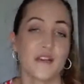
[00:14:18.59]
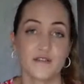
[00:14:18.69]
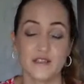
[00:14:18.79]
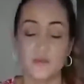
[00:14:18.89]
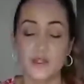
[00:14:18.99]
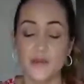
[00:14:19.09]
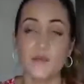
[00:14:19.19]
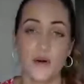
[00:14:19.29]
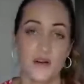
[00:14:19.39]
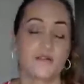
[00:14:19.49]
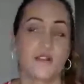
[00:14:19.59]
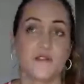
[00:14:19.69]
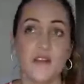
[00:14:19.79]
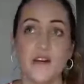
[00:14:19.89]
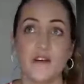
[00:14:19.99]
but the main point of this
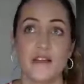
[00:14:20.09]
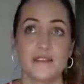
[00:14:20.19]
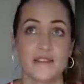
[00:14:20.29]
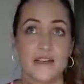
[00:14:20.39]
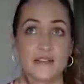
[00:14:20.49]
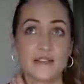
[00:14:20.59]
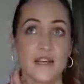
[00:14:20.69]
video is that